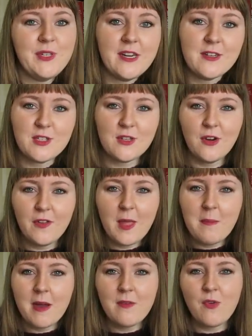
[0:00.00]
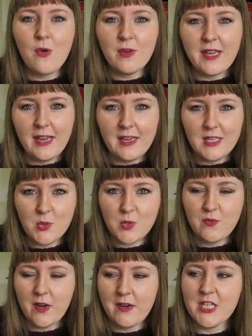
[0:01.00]
years ago that my row gauge
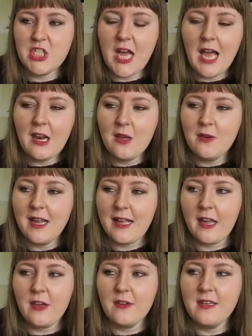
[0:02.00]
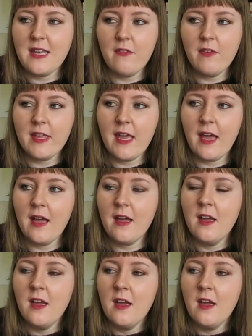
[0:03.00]
was very shallow, like I could never get